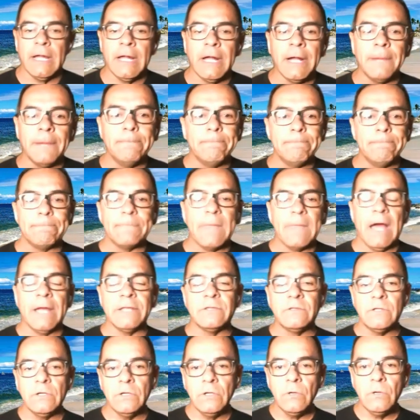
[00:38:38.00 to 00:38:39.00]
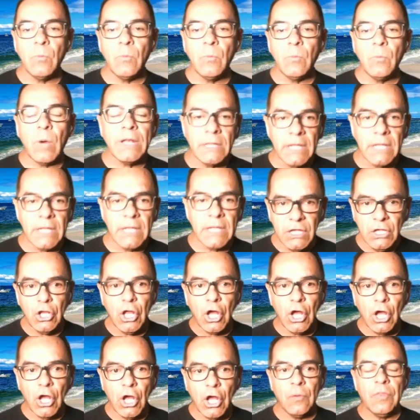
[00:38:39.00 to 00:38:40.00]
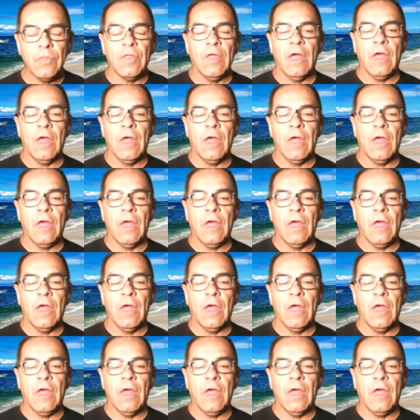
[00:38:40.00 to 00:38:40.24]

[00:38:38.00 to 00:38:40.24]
I do want to let you know